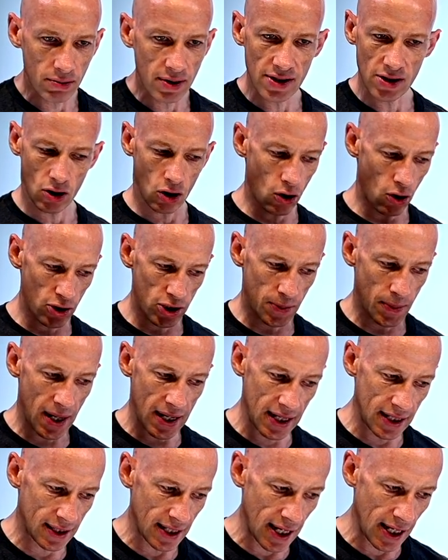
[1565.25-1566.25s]
Doesn't cost me
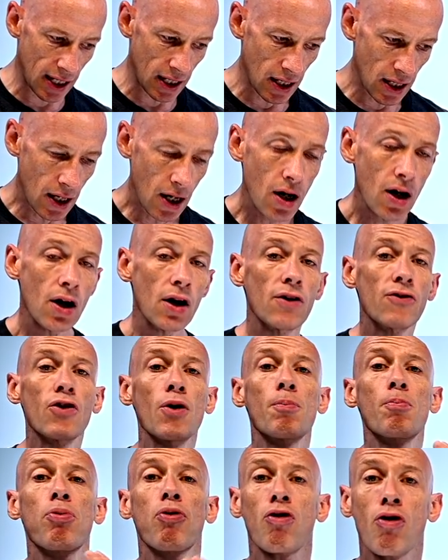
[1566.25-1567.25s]
anything.
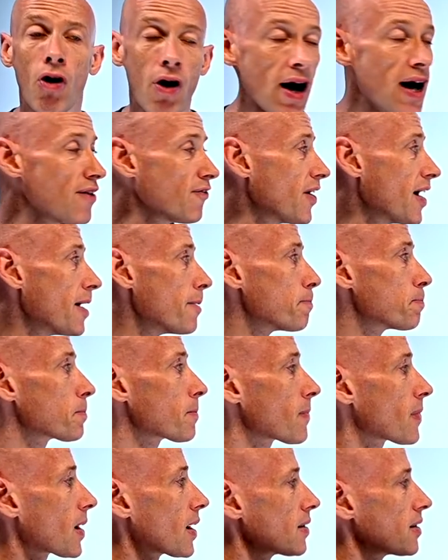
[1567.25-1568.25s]
For private,
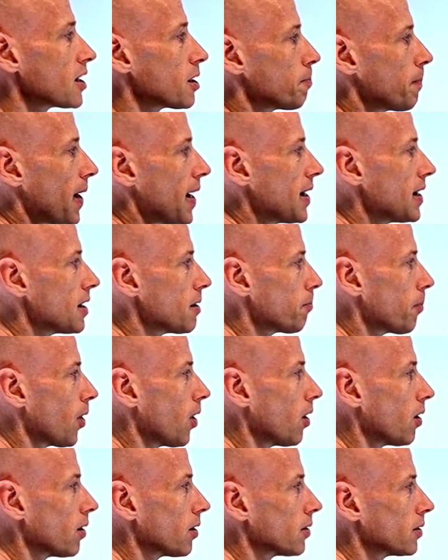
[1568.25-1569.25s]
the
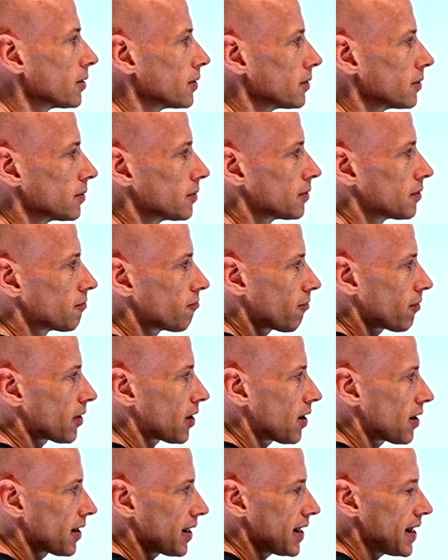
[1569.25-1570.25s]
Dependabot
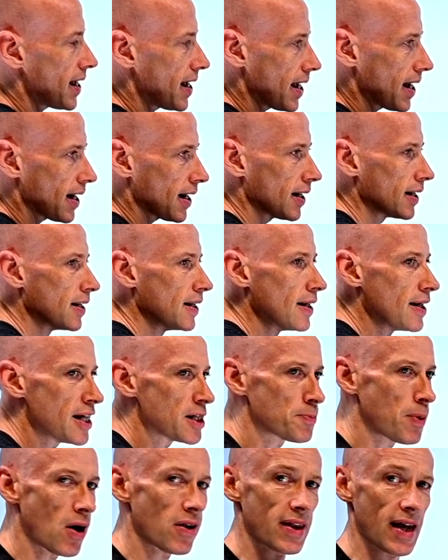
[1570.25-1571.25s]
kind of here
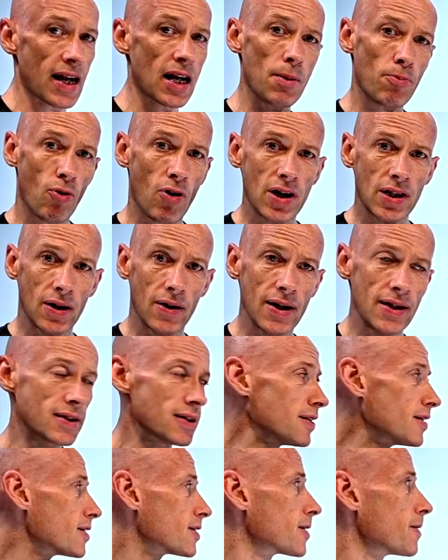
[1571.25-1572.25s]
is part of the enterprise
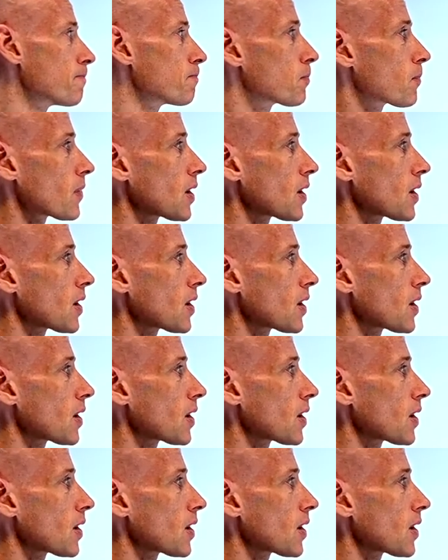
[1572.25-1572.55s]
license.